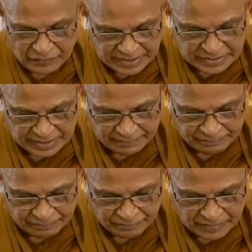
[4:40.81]
wisdom,
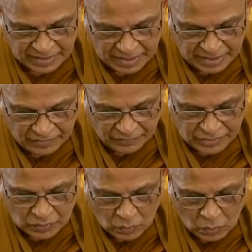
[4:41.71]

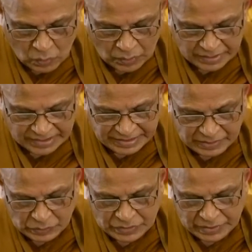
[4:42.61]
which are
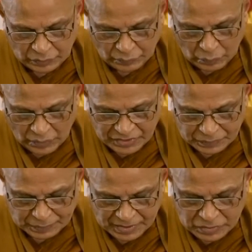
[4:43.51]
conducive for
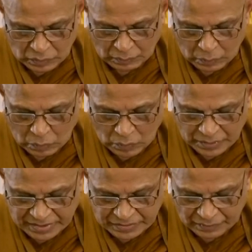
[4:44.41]
spiritual
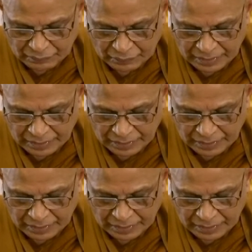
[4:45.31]
progress of